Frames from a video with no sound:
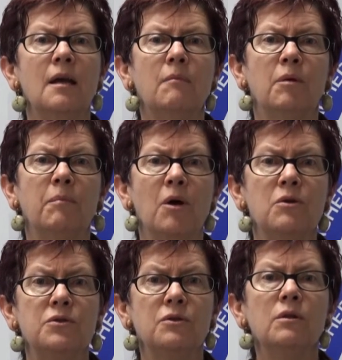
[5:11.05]

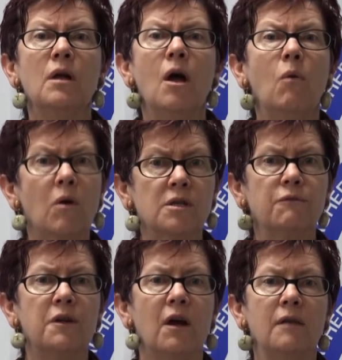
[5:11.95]
proposal was
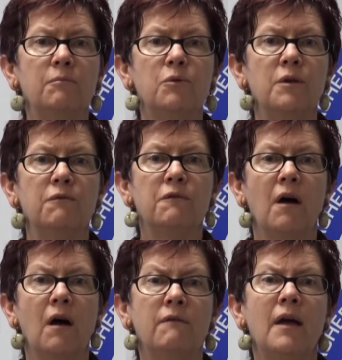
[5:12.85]
for
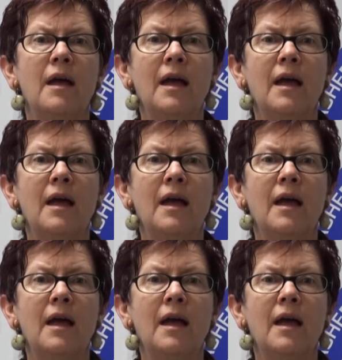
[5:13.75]
9.5